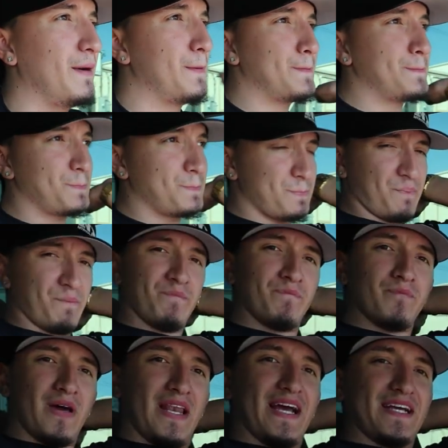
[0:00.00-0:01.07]

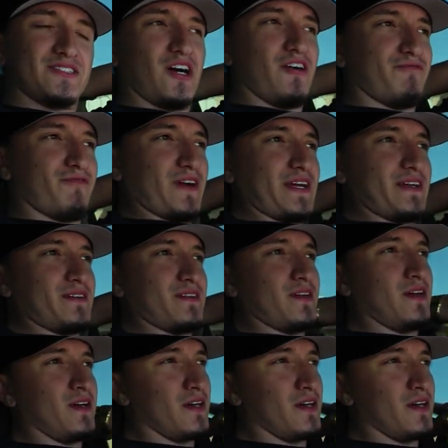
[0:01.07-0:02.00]
My legs are all freaking,